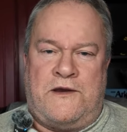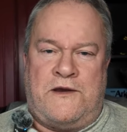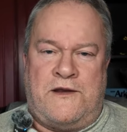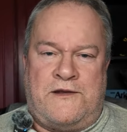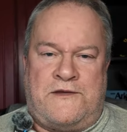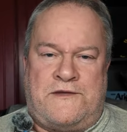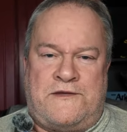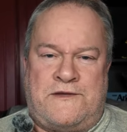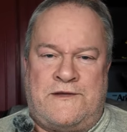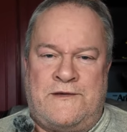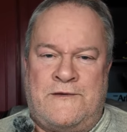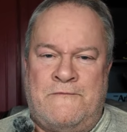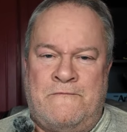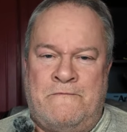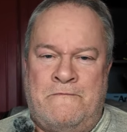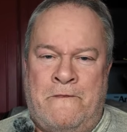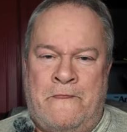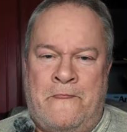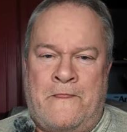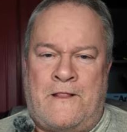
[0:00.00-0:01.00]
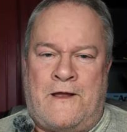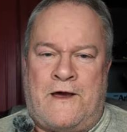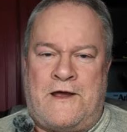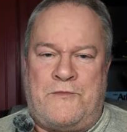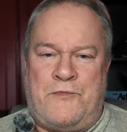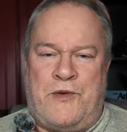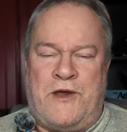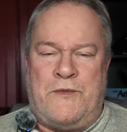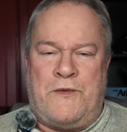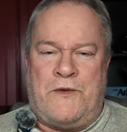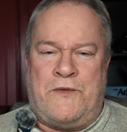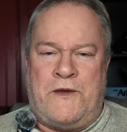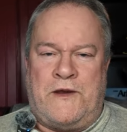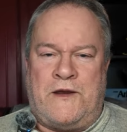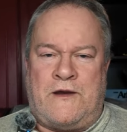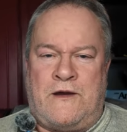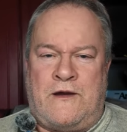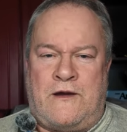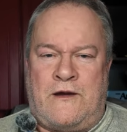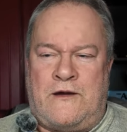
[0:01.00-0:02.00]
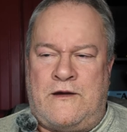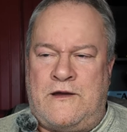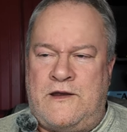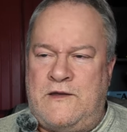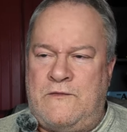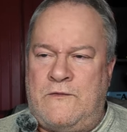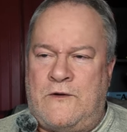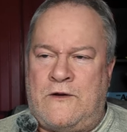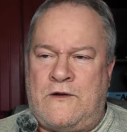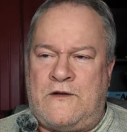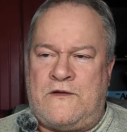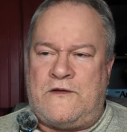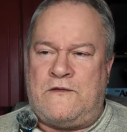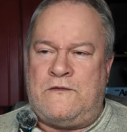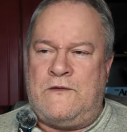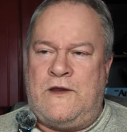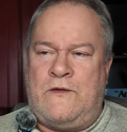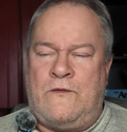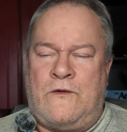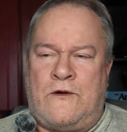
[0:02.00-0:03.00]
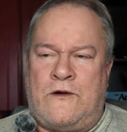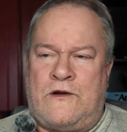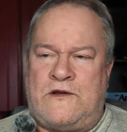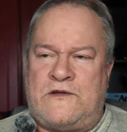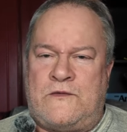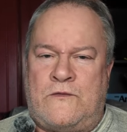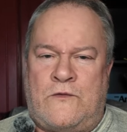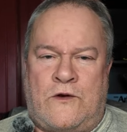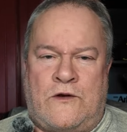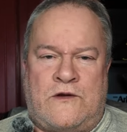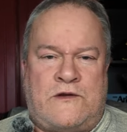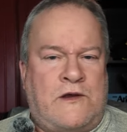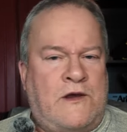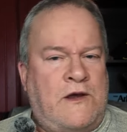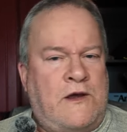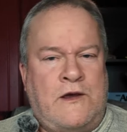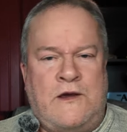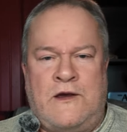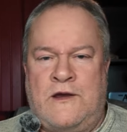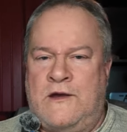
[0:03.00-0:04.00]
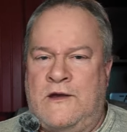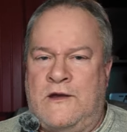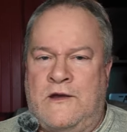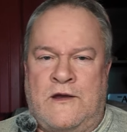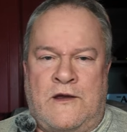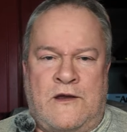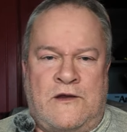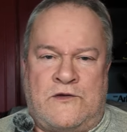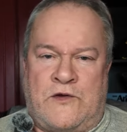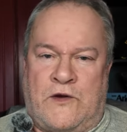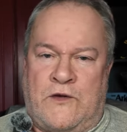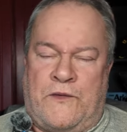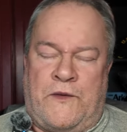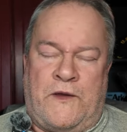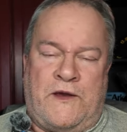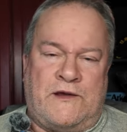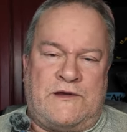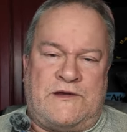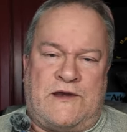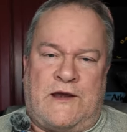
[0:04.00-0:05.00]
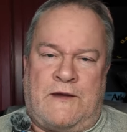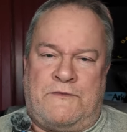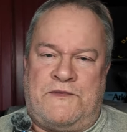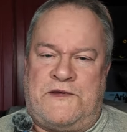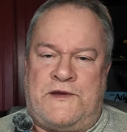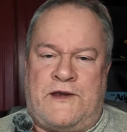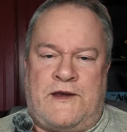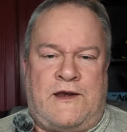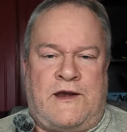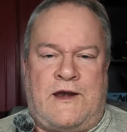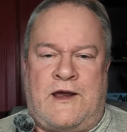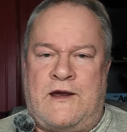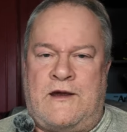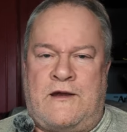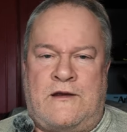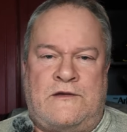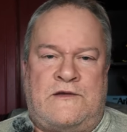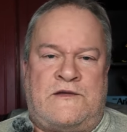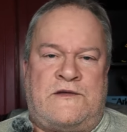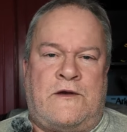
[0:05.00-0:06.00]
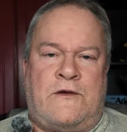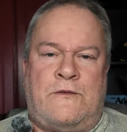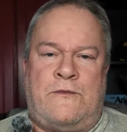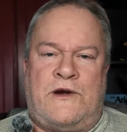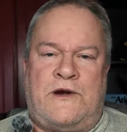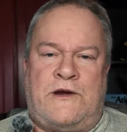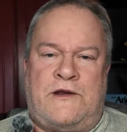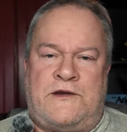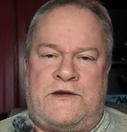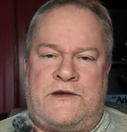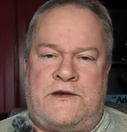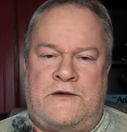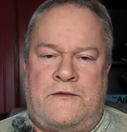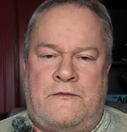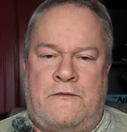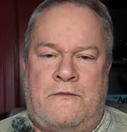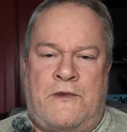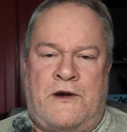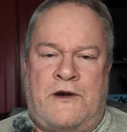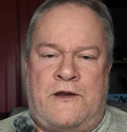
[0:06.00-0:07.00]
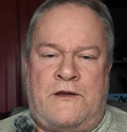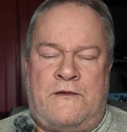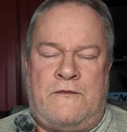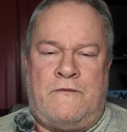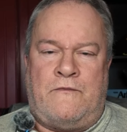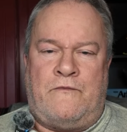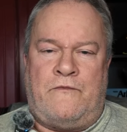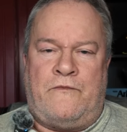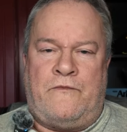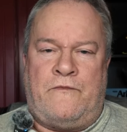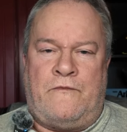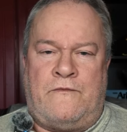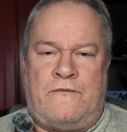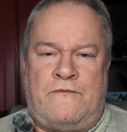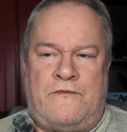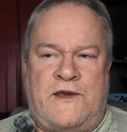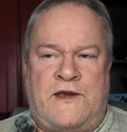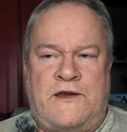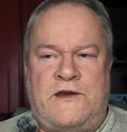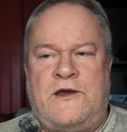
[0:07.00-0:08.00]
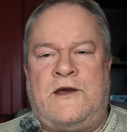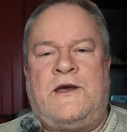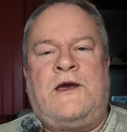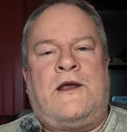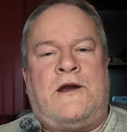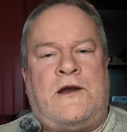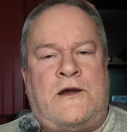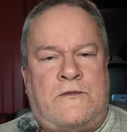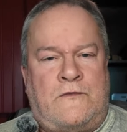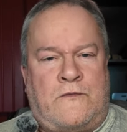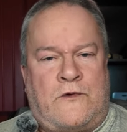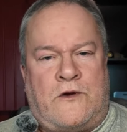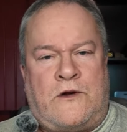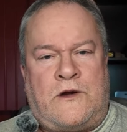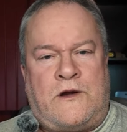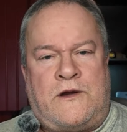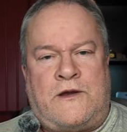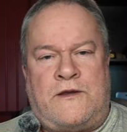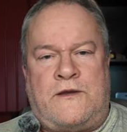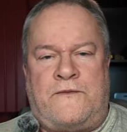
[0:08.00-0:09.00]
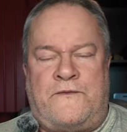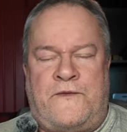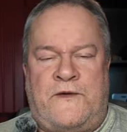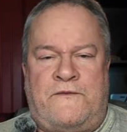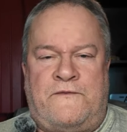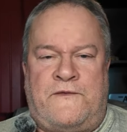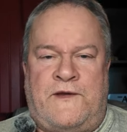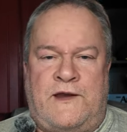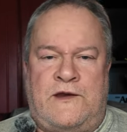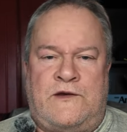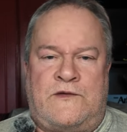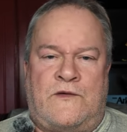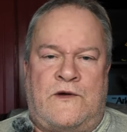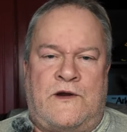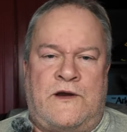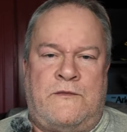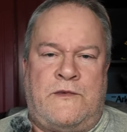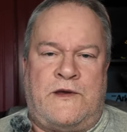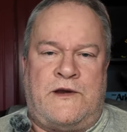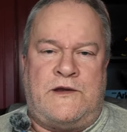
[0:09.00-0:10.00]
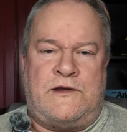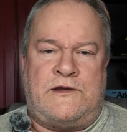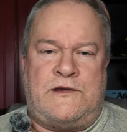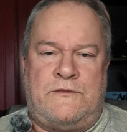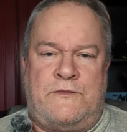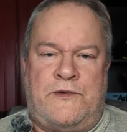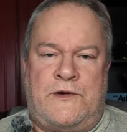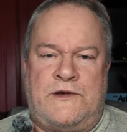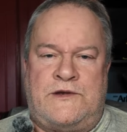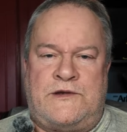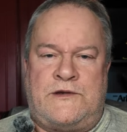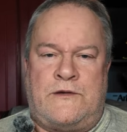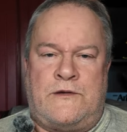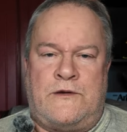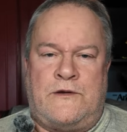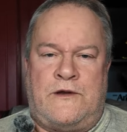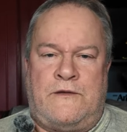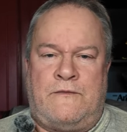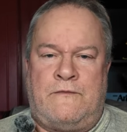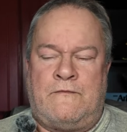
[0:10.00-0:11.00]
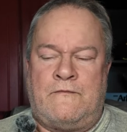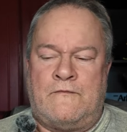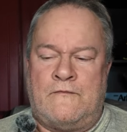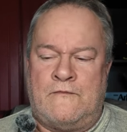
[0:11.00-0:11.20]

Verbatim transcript: minutes. A lot of people think, oh, he works, he works and works. Truth is, I'm sitting down so much, but then you can get up and work another 15, 20 minutes and push through it.